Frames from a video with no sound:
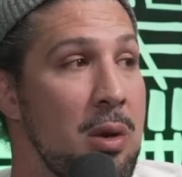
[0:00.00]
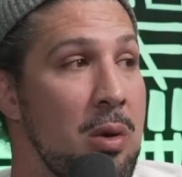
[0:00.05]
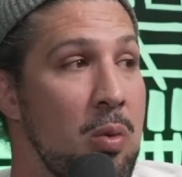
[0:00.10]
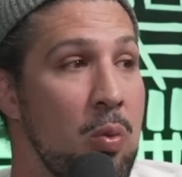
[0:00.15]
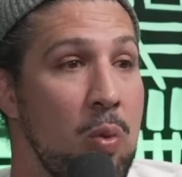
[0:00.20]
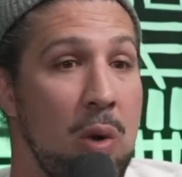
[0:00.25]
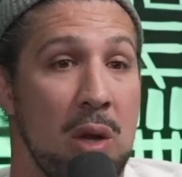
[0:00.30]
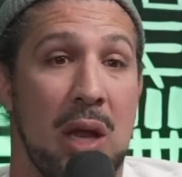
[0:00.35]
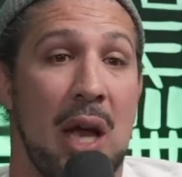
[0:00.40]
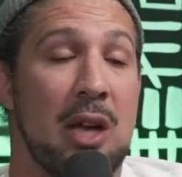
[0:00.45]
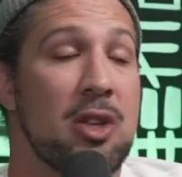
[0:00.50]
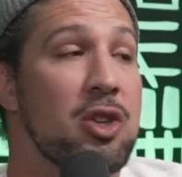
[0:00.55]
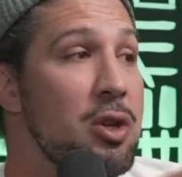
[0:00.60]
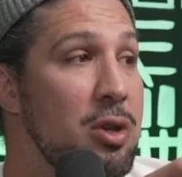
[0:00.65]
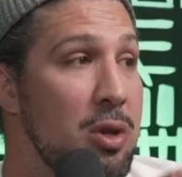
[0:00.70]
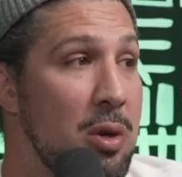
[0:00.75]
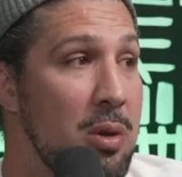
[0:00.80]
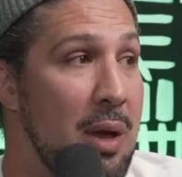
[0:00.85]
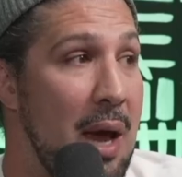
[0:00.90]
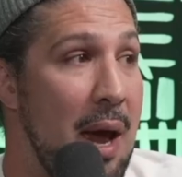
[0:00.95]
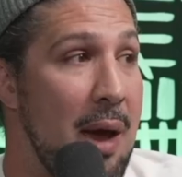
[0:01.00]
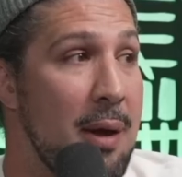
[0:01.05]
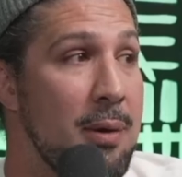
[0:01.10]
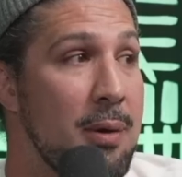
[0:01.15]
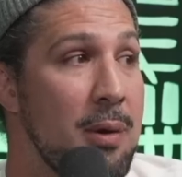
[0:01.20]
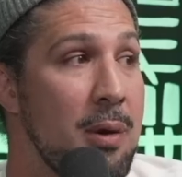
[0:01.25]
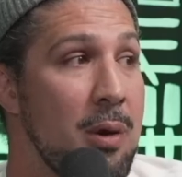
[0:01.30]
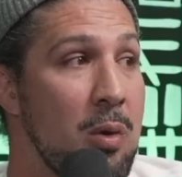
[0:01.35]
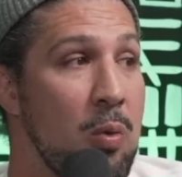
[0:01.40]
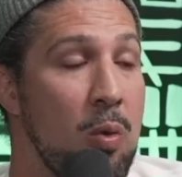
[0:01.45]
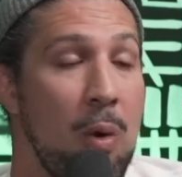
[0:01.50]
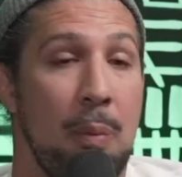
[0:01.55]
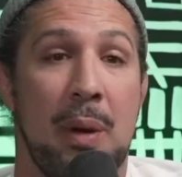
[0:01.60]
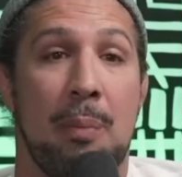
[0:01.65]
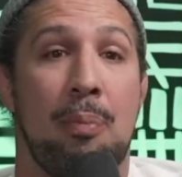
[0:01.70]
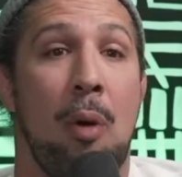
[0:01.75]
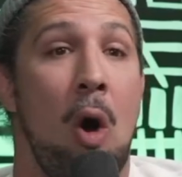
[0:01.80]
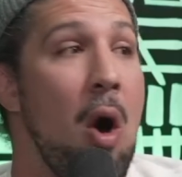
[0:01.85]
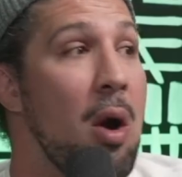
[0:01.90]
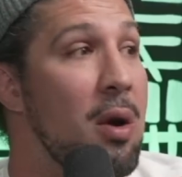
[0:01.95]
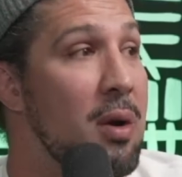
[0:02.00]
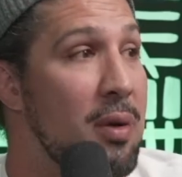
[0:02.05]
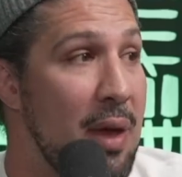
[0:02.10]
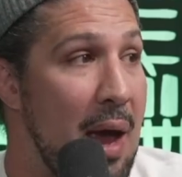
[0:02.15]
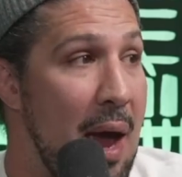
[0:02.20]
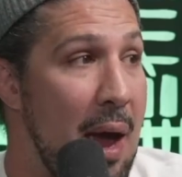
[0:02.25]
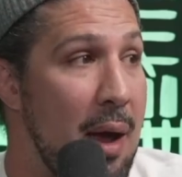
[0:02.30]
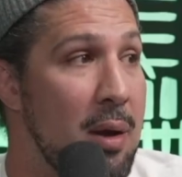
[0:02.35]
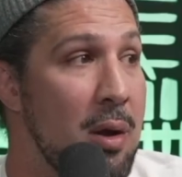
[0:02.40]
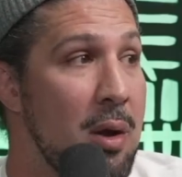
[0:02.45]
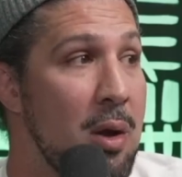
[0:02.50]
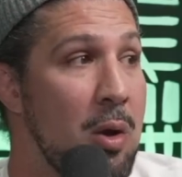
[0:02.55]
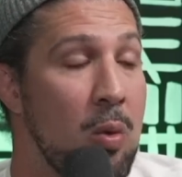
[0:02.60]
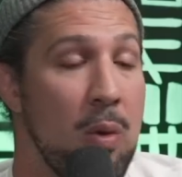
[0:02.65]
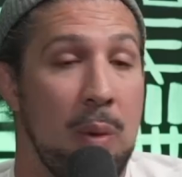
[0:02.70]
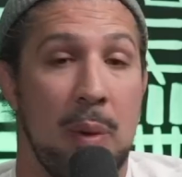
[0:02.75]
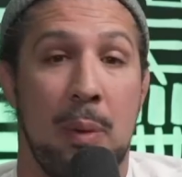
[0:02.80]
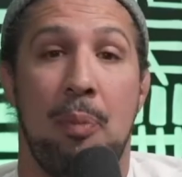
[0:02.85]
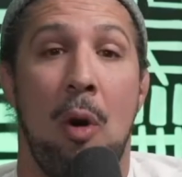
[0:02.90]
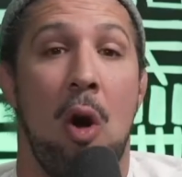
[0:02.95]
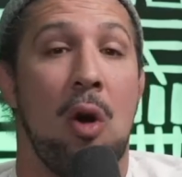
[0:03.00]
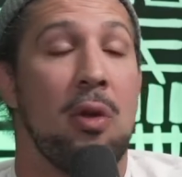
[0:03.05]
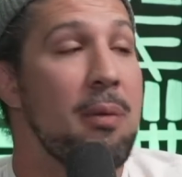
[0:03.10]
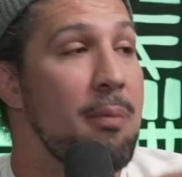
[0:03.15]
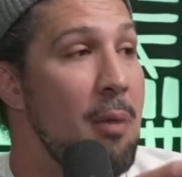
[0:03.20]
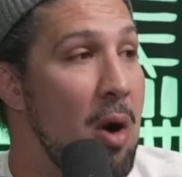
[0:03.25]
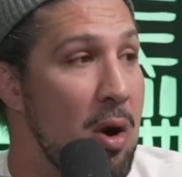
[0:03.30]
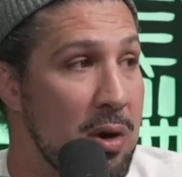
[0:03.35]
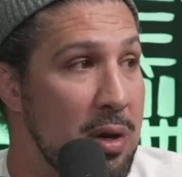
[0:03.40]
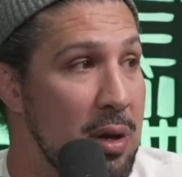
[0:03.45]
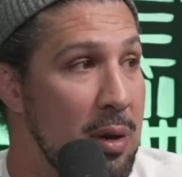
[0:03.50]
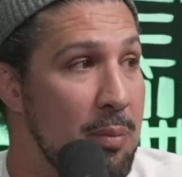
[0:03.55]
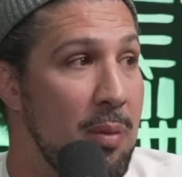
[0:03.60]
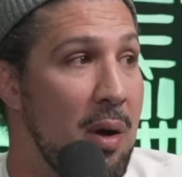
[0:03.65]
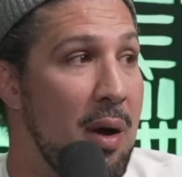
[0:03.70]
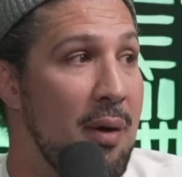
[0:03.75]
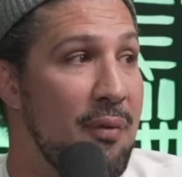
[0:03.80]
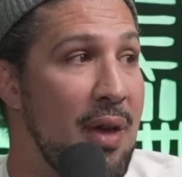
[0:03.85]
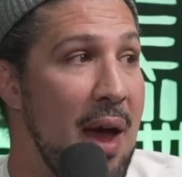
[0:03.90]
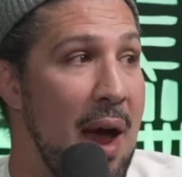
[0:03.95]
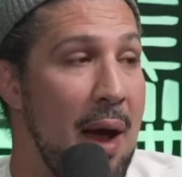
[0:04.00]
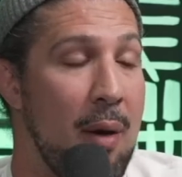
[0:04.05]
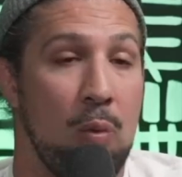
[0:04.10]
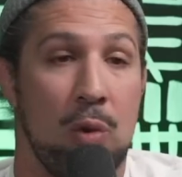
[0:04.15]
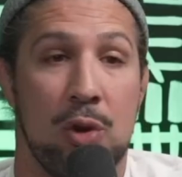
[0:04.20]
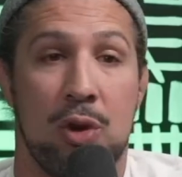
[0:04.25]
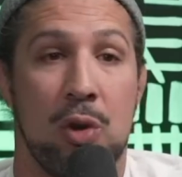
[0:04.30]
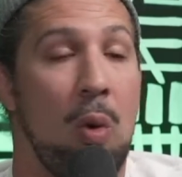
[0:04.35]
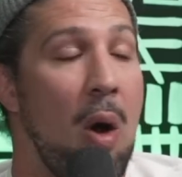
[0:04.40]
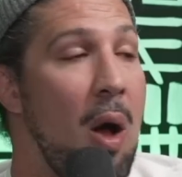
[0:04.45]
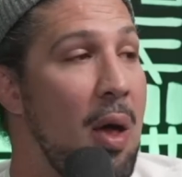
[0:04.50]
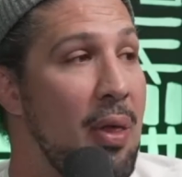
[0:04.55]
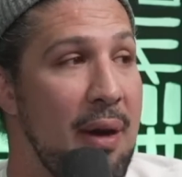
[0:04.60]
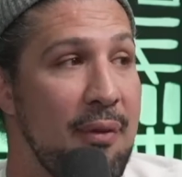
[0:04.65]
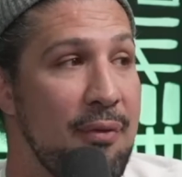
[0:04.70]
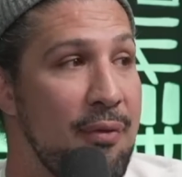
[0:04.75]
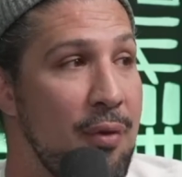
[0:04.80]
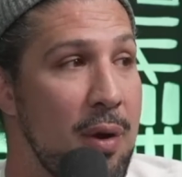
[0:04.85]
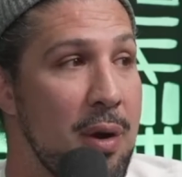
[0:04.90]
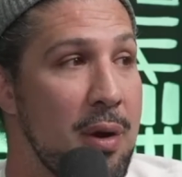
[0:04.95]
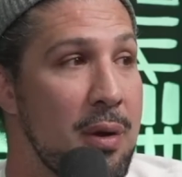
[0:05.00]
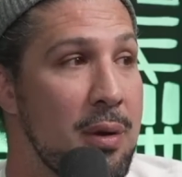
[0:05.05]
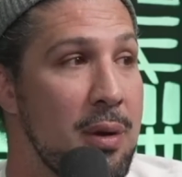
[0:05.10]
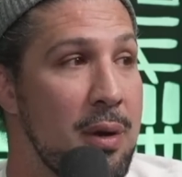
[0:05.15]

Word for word: we'll let you do that. We'll be part of that. We'll be part of the marking of that. We'll do all that for you.